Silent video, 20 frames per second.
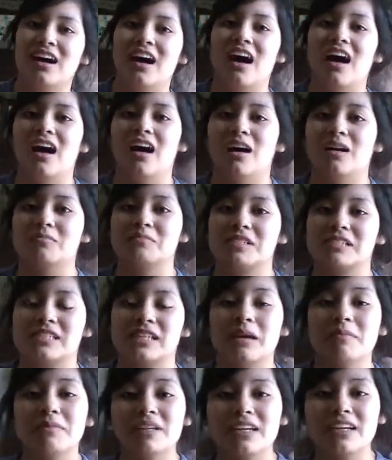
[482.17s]
Um, just
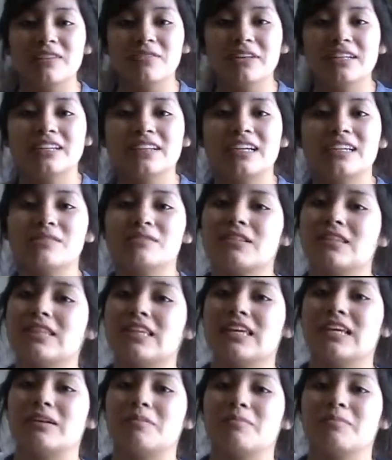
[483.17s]
let me know what you guys would
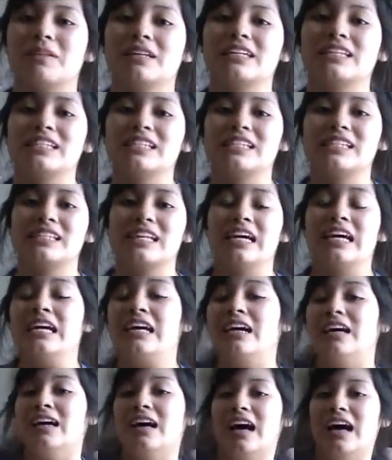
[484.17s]
think. Please
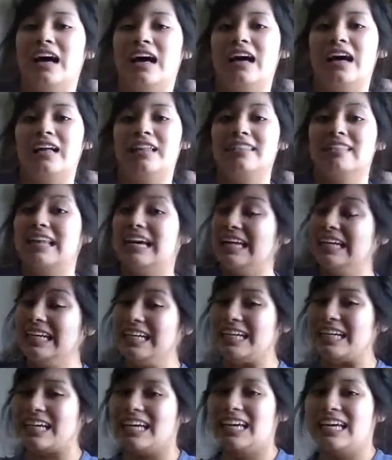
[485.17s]
uh,
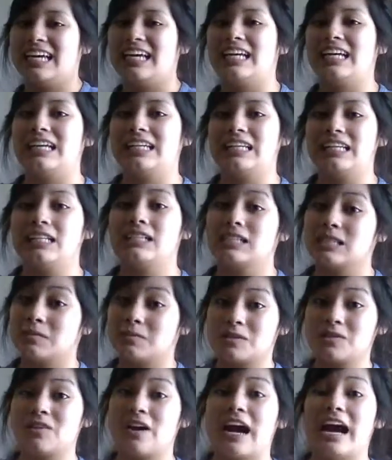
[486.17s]
like and
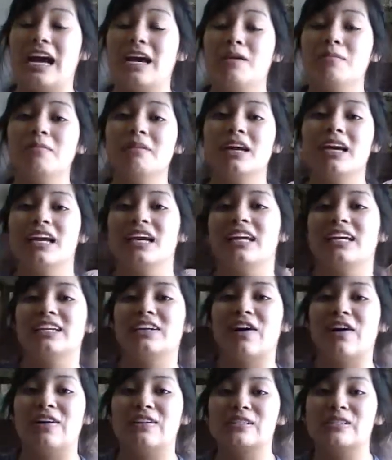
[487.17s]
subscribe and
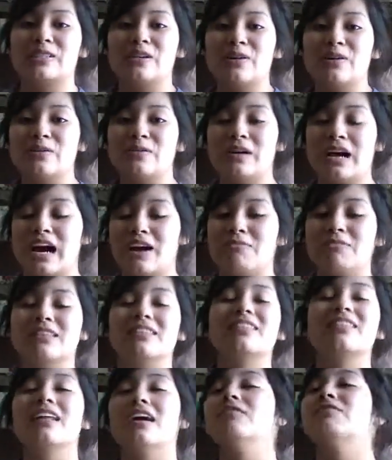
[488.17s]
also I would
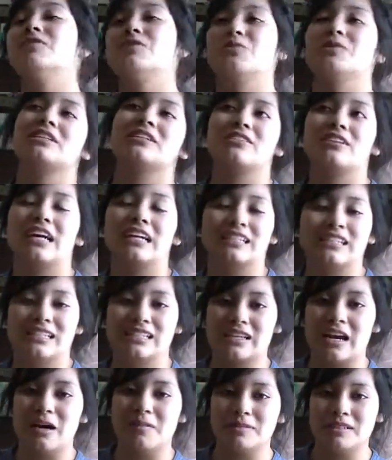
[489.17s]
love to read your guys'
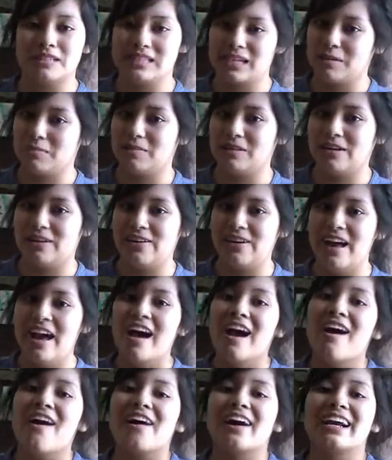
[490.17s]
comments down below. All
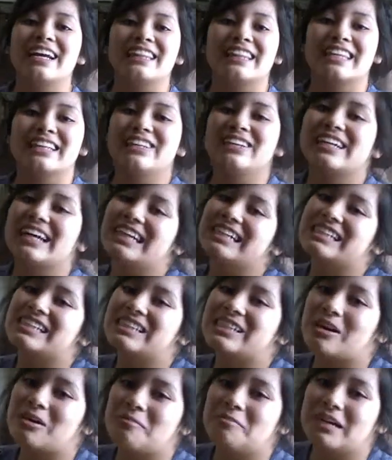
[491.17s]
right, thank you guys
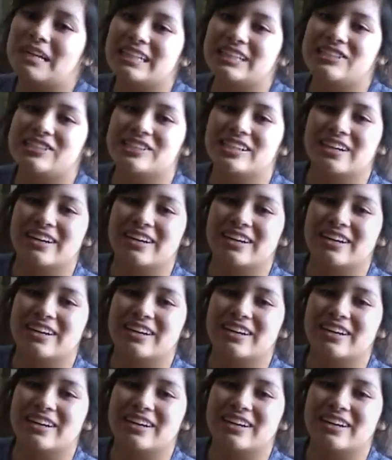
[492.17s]
so much.